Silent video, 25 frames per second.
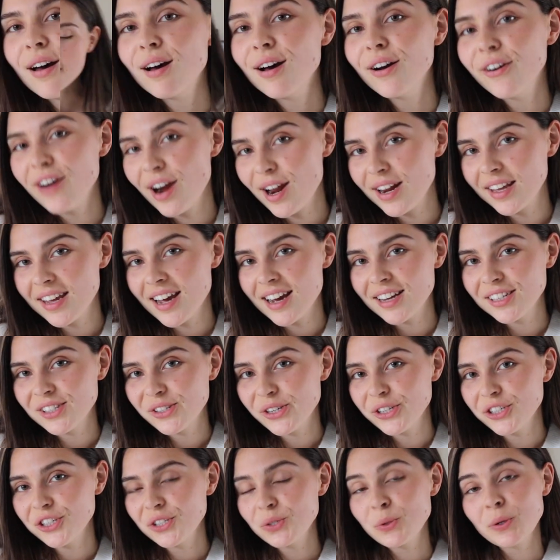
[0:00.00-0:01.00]
Alrighty guys,
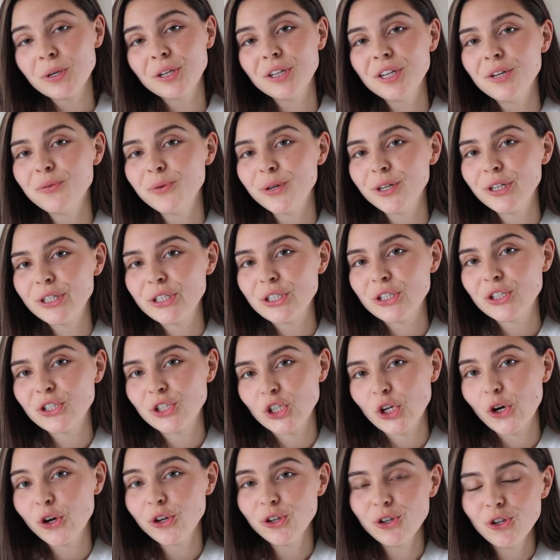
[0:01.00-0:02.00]
so I just quickly wanted to
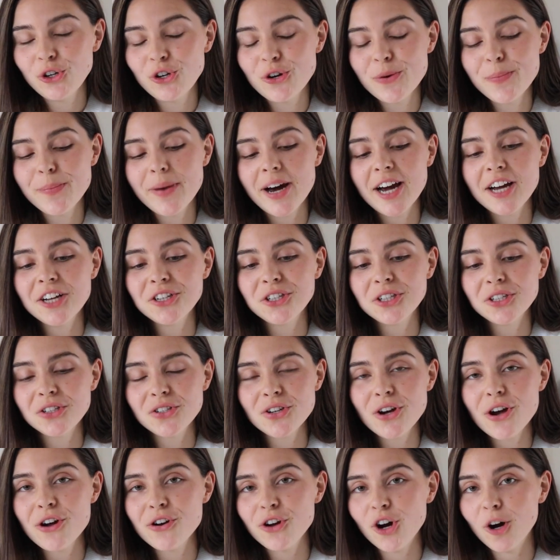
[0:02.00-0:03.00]
show you my
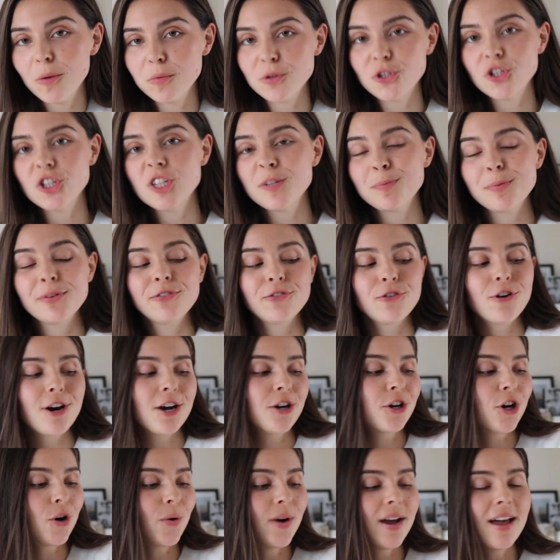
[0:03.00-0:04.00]
dessert options before
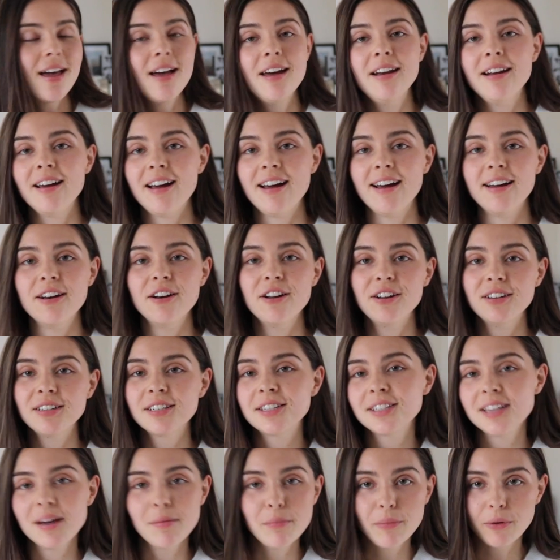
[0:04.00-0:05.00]
I go ahead and
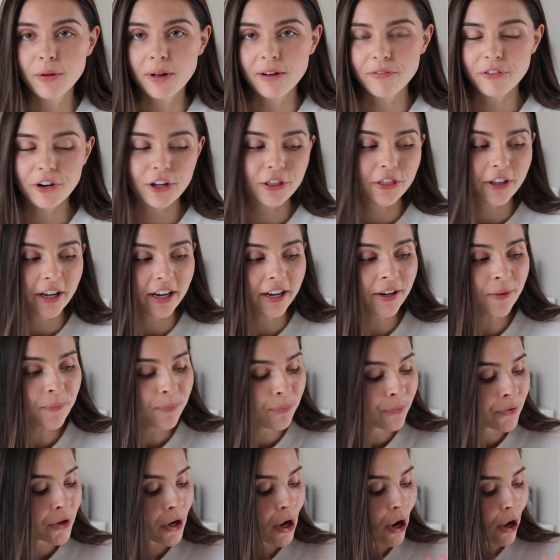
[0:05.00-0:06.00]
assemble
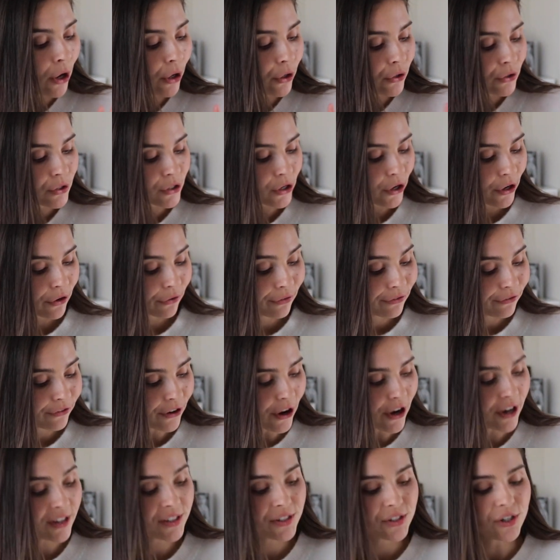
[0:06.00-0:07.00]
everything. So
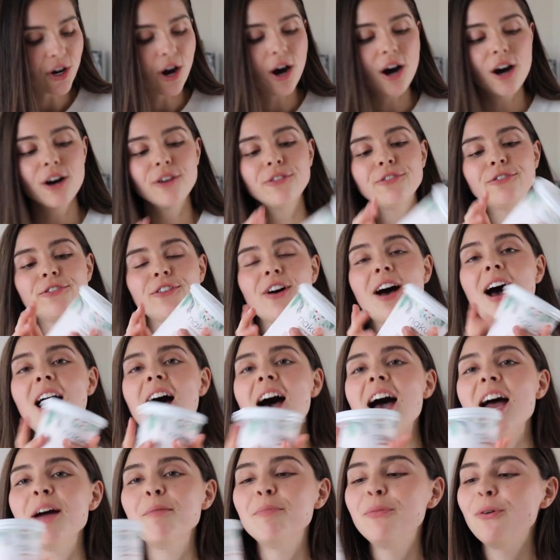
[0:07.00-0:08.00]
first off,
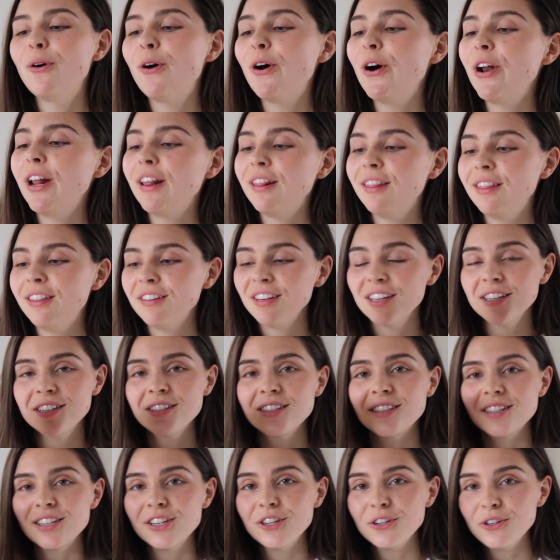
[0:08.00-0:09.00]
I bought
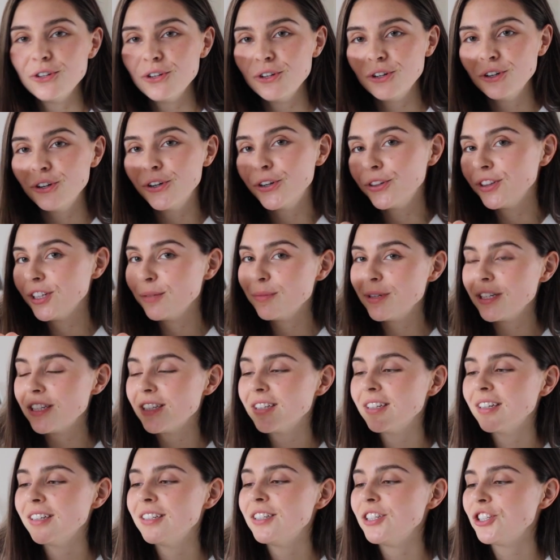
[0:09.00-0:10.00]
this new
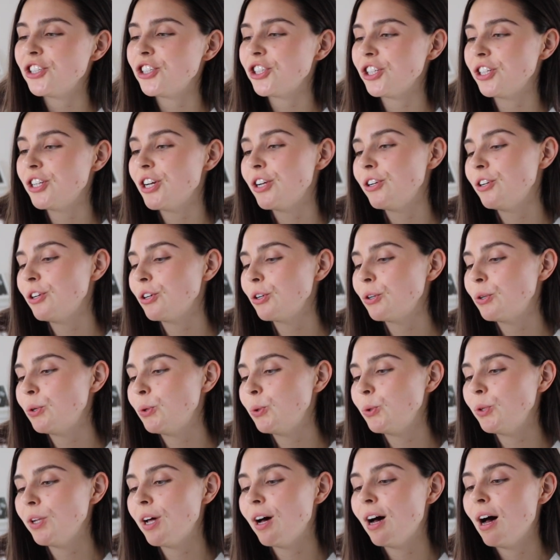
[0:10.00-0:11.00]
limited edition
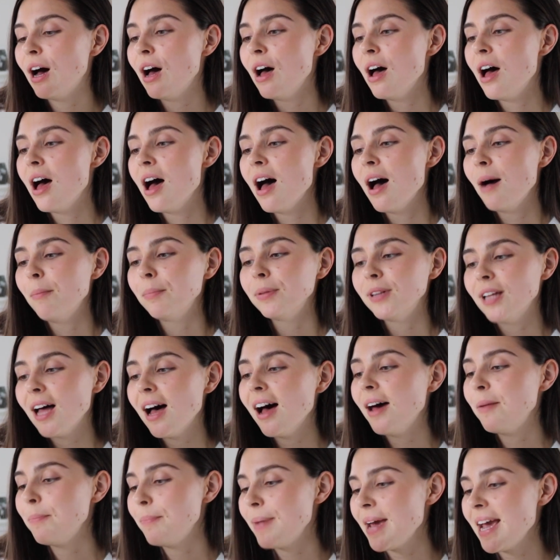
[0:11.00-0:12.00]
nakula
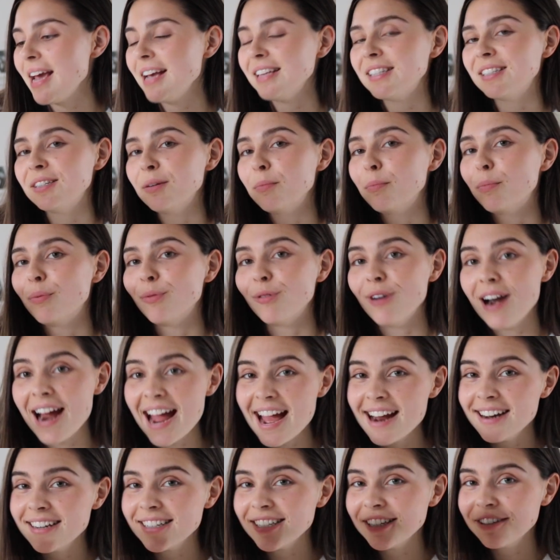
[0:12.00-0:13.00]
plant-based
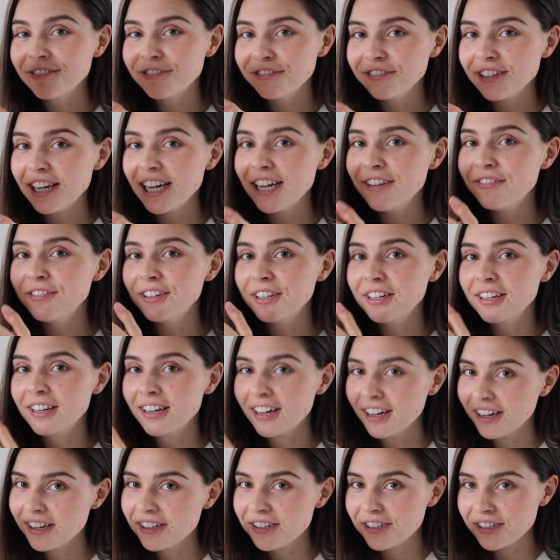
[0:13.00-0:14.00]
brandy flavored
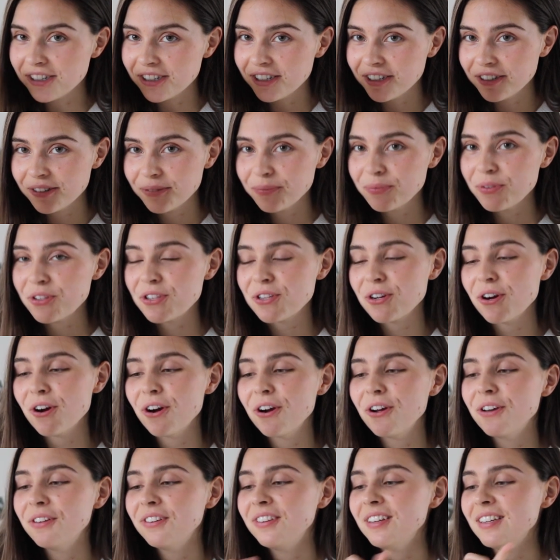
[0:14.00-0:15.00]
custard.
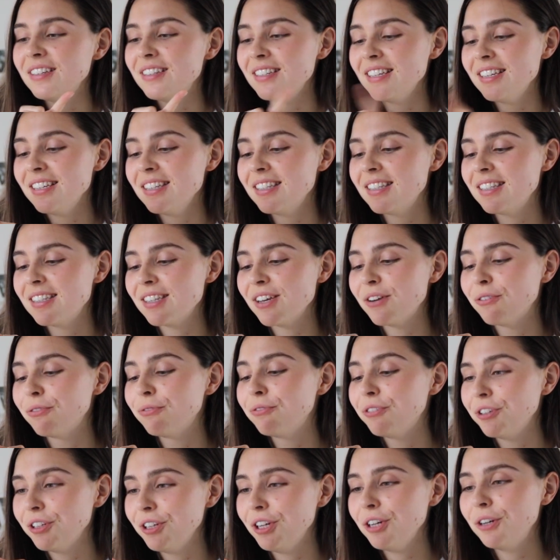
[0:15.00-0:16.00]
So this is
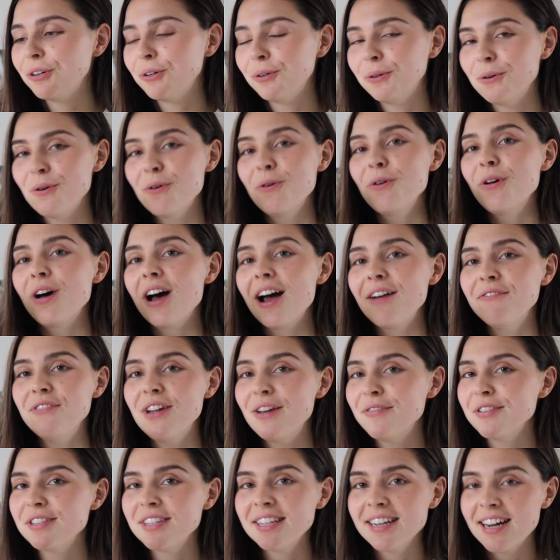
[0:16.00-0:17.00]
really cool. I've
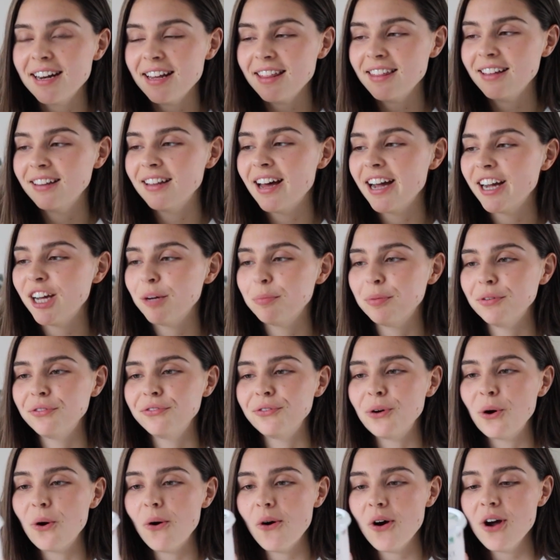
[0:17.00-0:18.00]
never seen anything like it
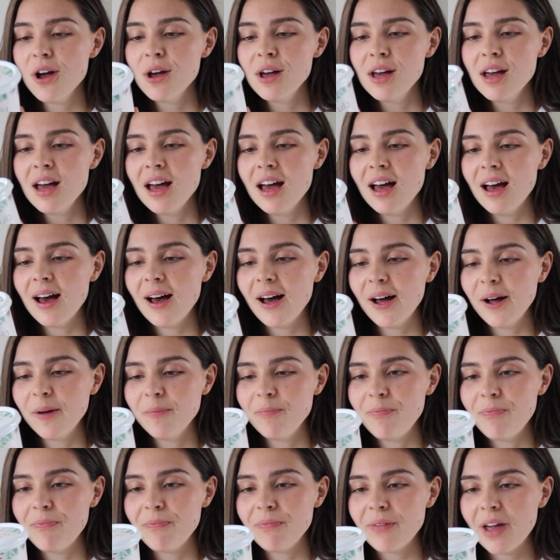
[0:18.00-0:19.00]
before.
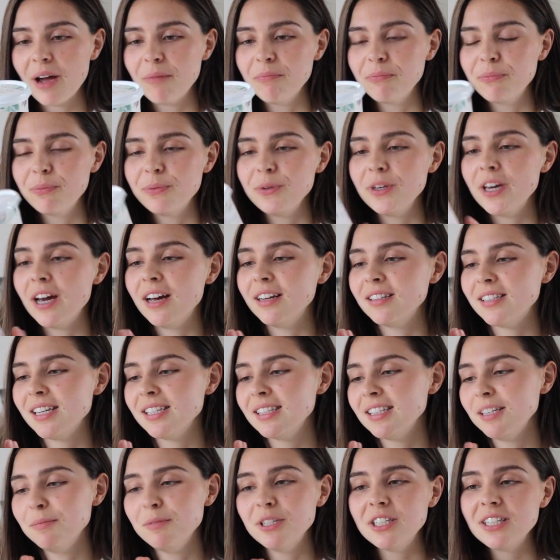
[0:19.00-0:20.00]
Yeah, it
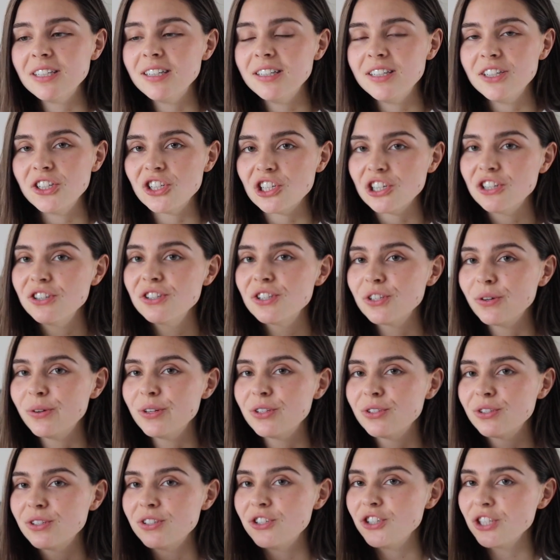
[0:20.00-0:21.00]
says limited edition, so
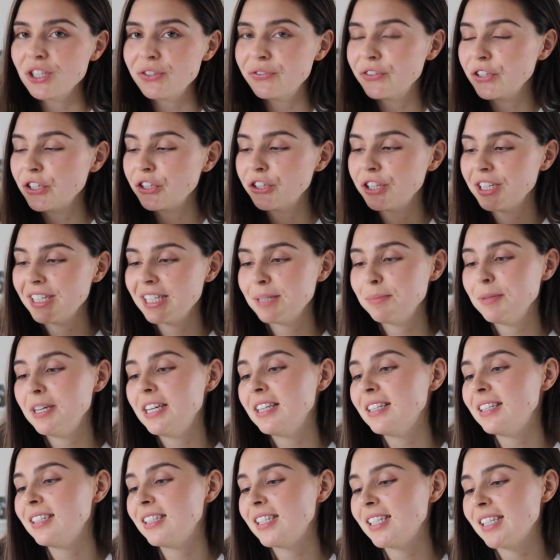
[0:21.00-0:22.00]
it's just for
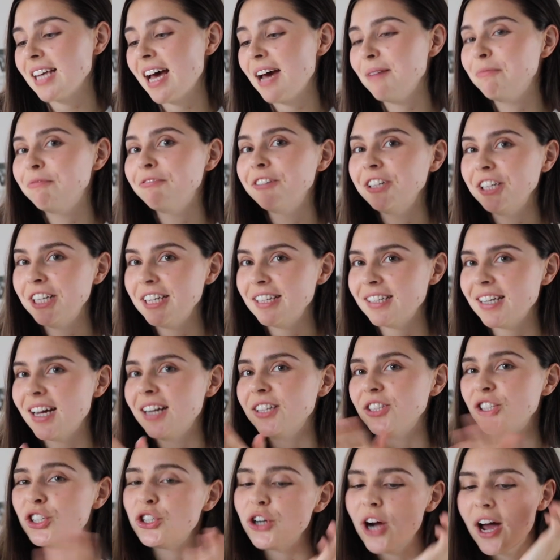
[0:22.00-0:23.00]
Christmas. I'm really
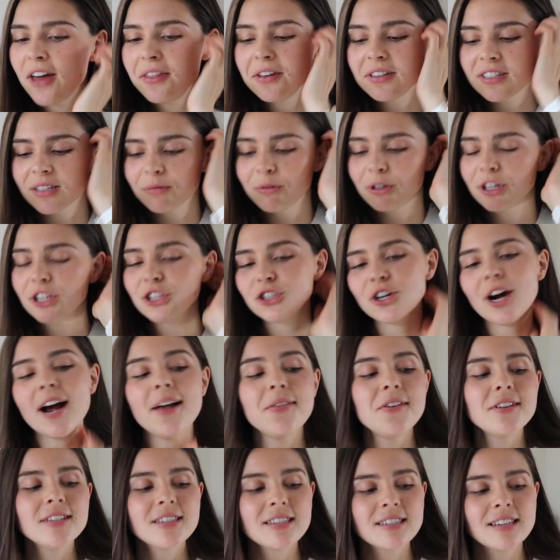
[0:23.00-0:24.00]
excited to try this. I'm gonna try
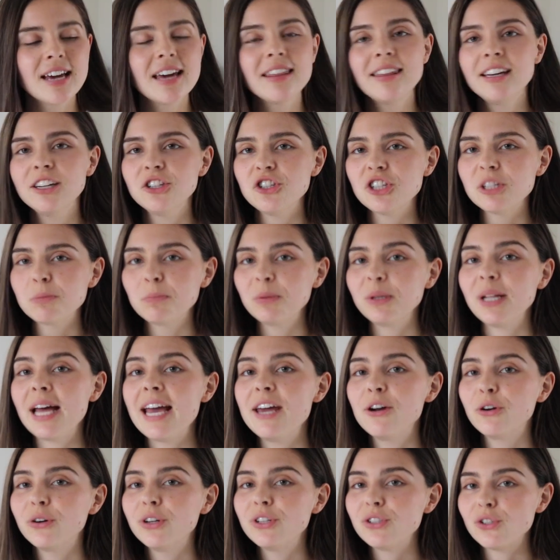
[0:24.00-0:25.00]
this, I think just
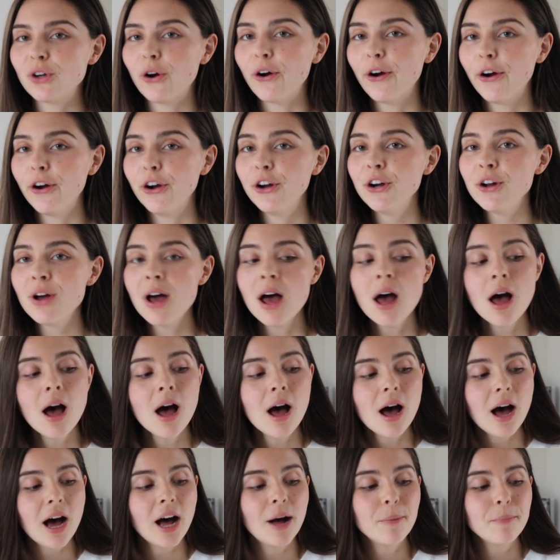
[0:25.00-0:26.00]
plain on its own,
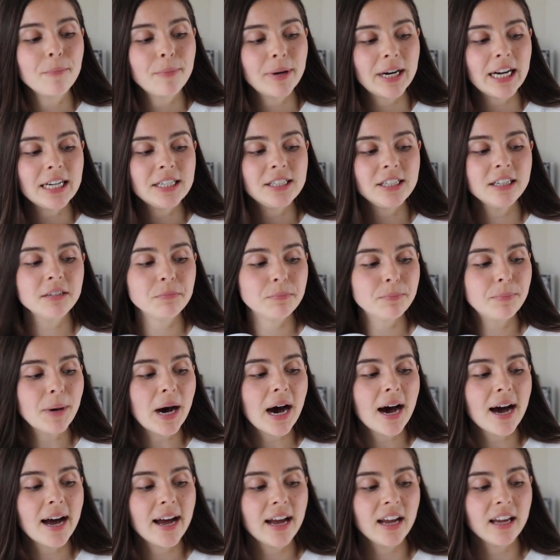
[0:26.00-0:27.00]
but I did
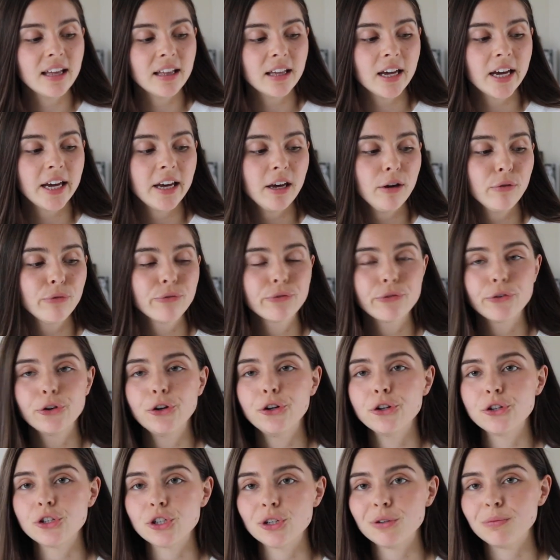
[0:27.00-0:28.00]
buy a
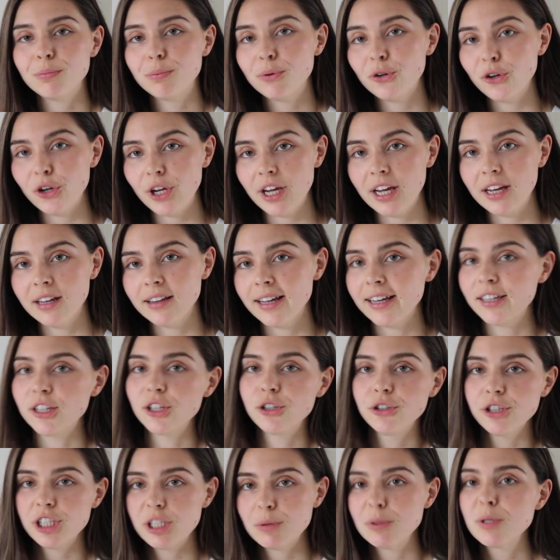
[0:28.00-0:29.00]
fruit pudding, like a
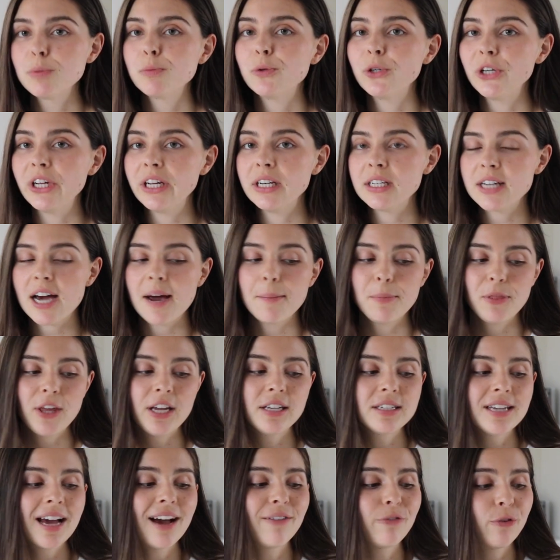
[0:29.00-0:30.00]
Christmas pudding type
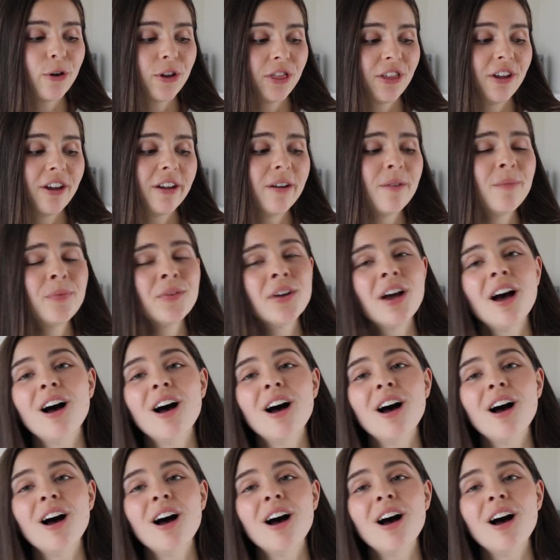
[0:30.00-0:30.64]
thing to have with it.